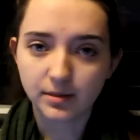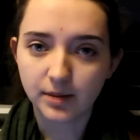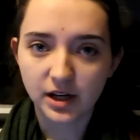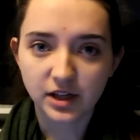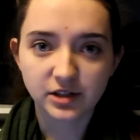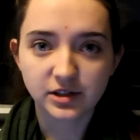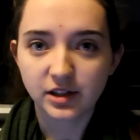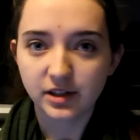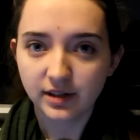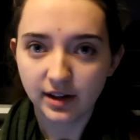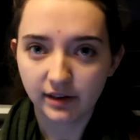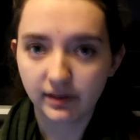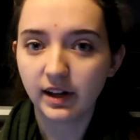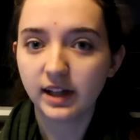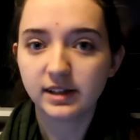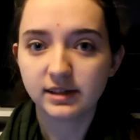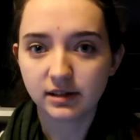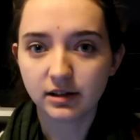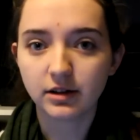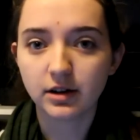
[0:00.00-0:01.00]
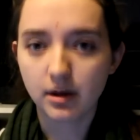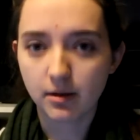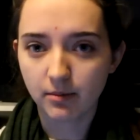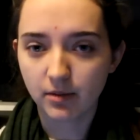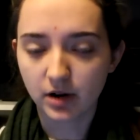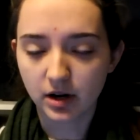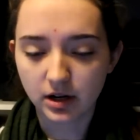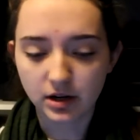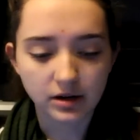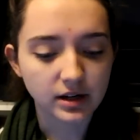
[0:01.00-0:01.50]
to make sure that that's their
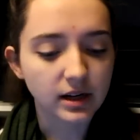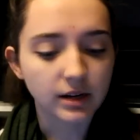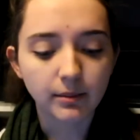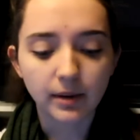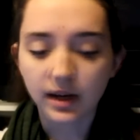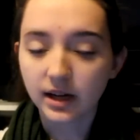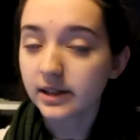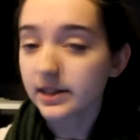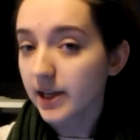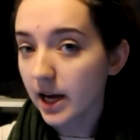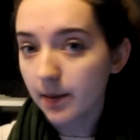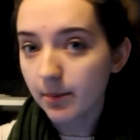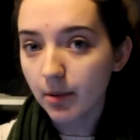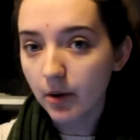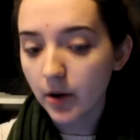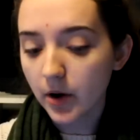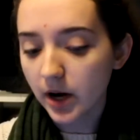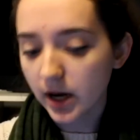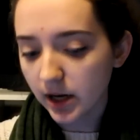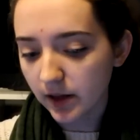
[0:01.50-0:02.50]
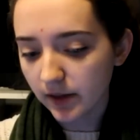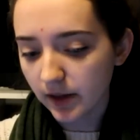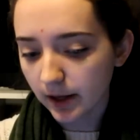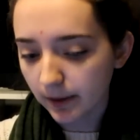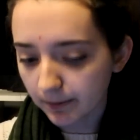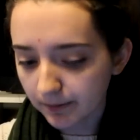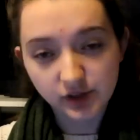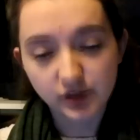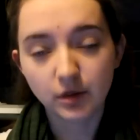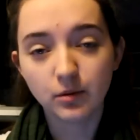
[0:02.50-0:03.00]
number and you didn't make a typo or
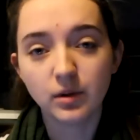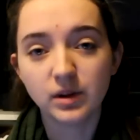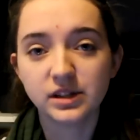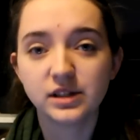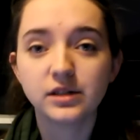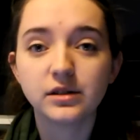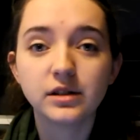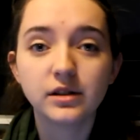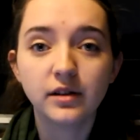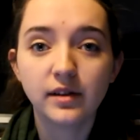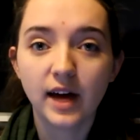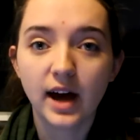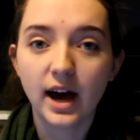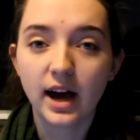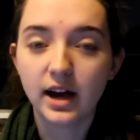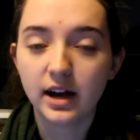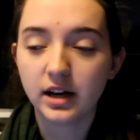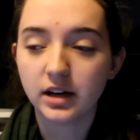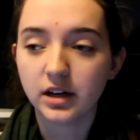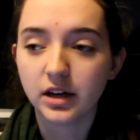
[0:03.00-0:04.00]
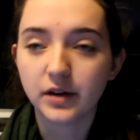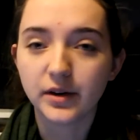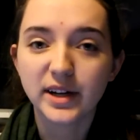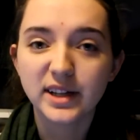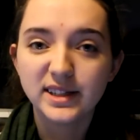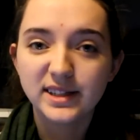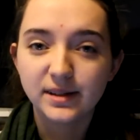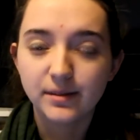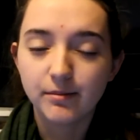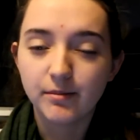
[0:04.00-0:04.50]
anything. So once you do that and you
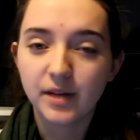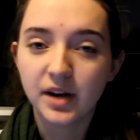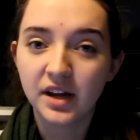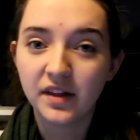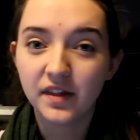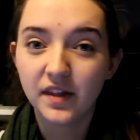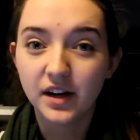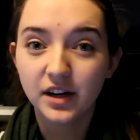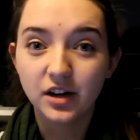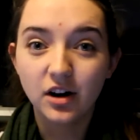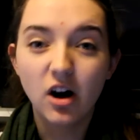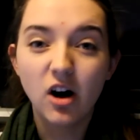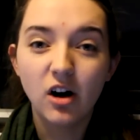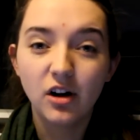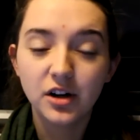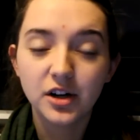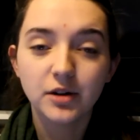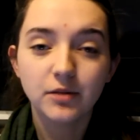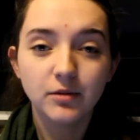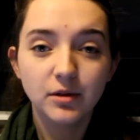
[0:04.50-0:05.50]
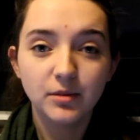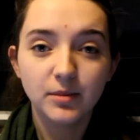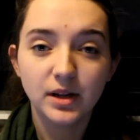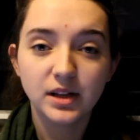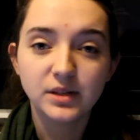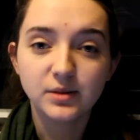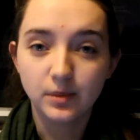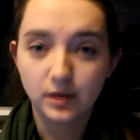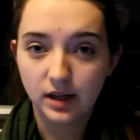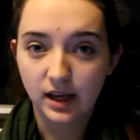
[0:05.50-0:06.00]
hit submit, then all your
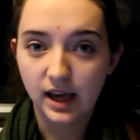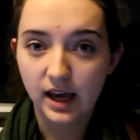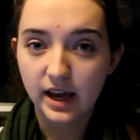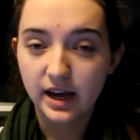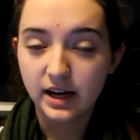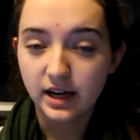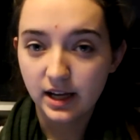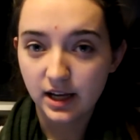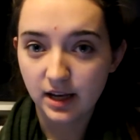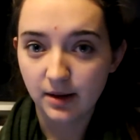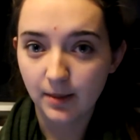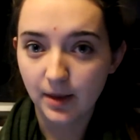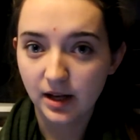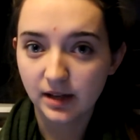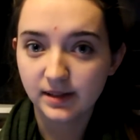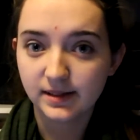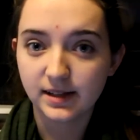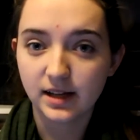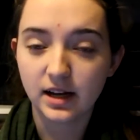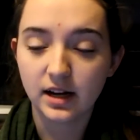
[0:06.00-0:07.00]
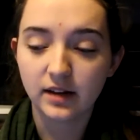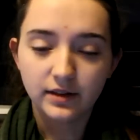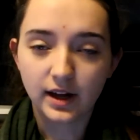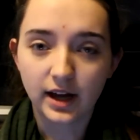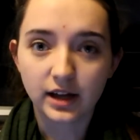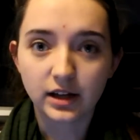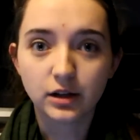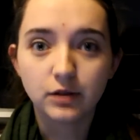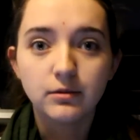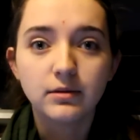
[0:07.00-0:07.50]
roommates will get an email saying
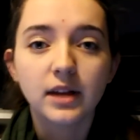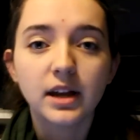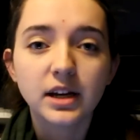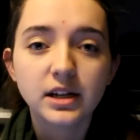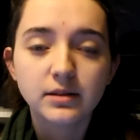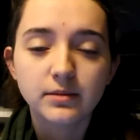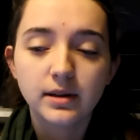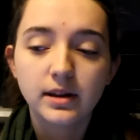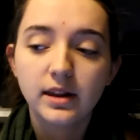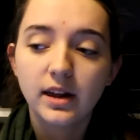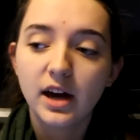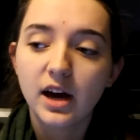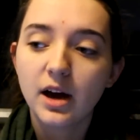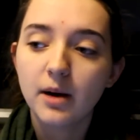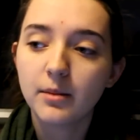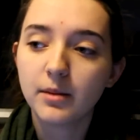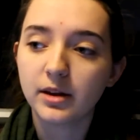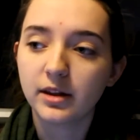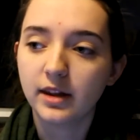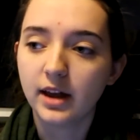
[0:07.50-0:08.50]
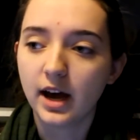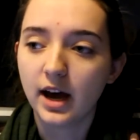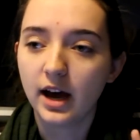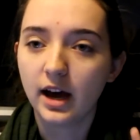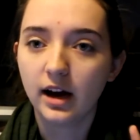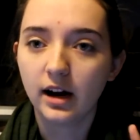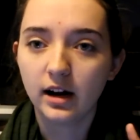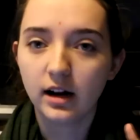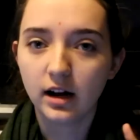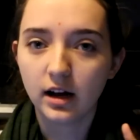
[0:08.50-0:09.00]
that you linked with them and
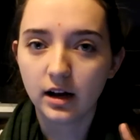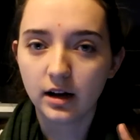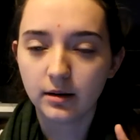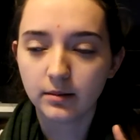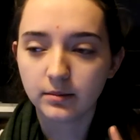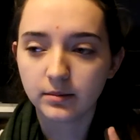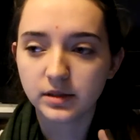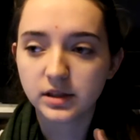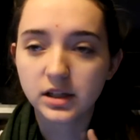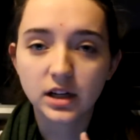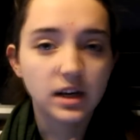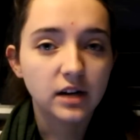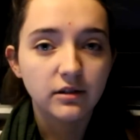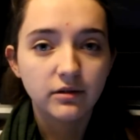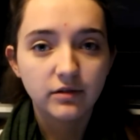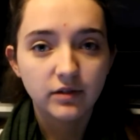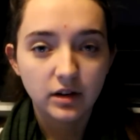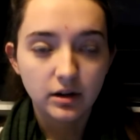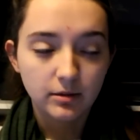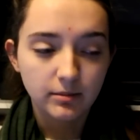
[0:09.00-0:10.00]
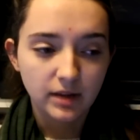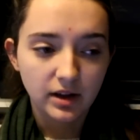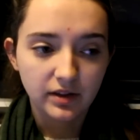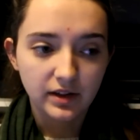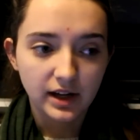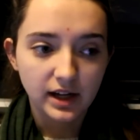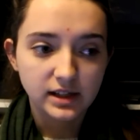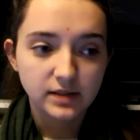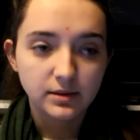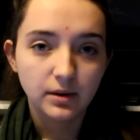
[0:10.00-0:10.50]
that to confirm
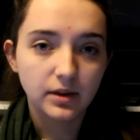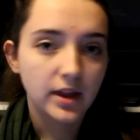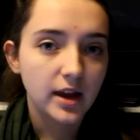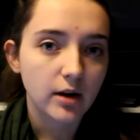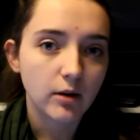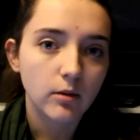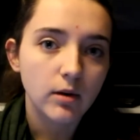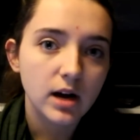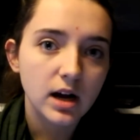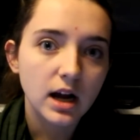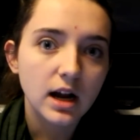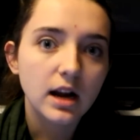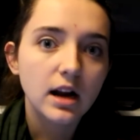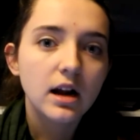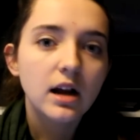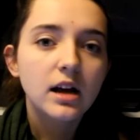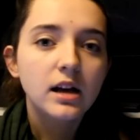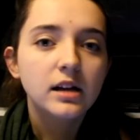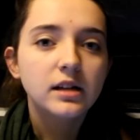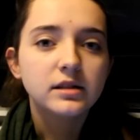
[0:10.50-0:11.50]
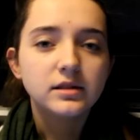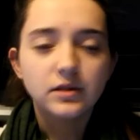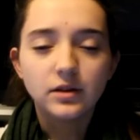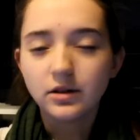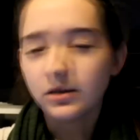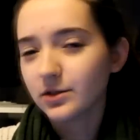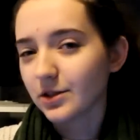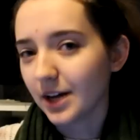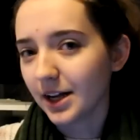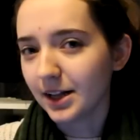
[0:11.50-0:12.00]
that that's what they want. So
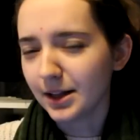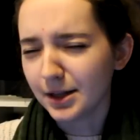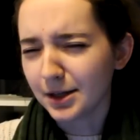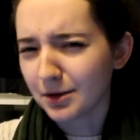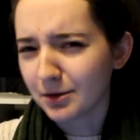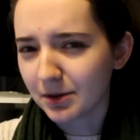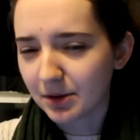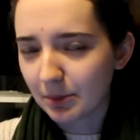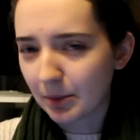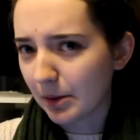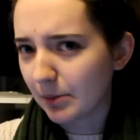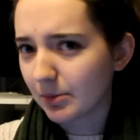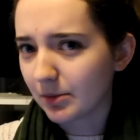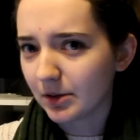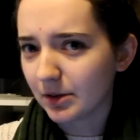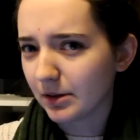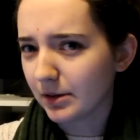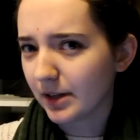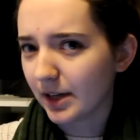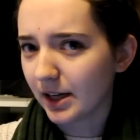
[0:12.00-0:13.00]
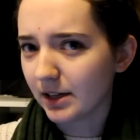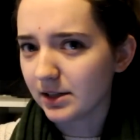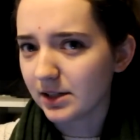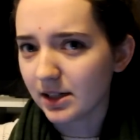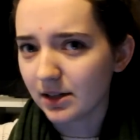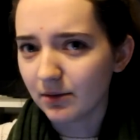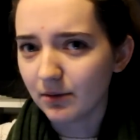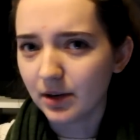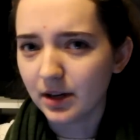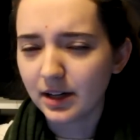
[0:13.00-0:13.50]
don't try to link with people that
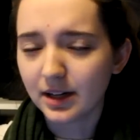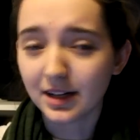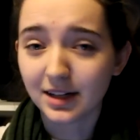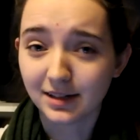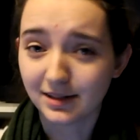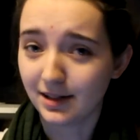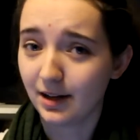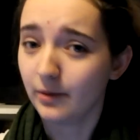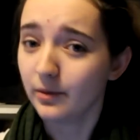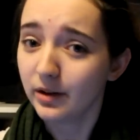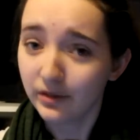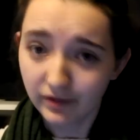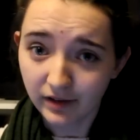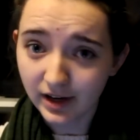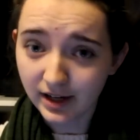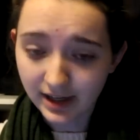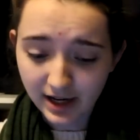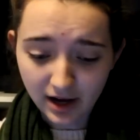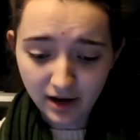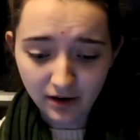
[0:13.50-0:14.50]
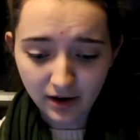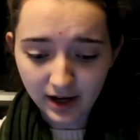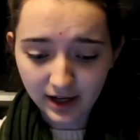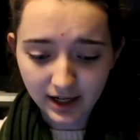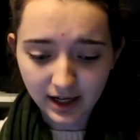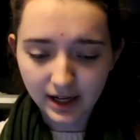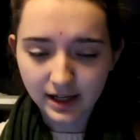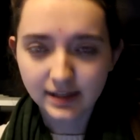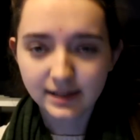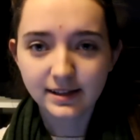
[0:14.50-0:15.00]
didn't want it because they will find out, I
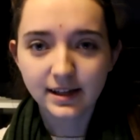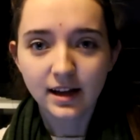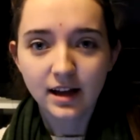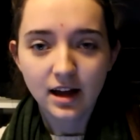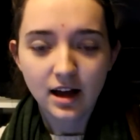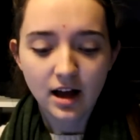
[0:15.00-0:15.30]
guess.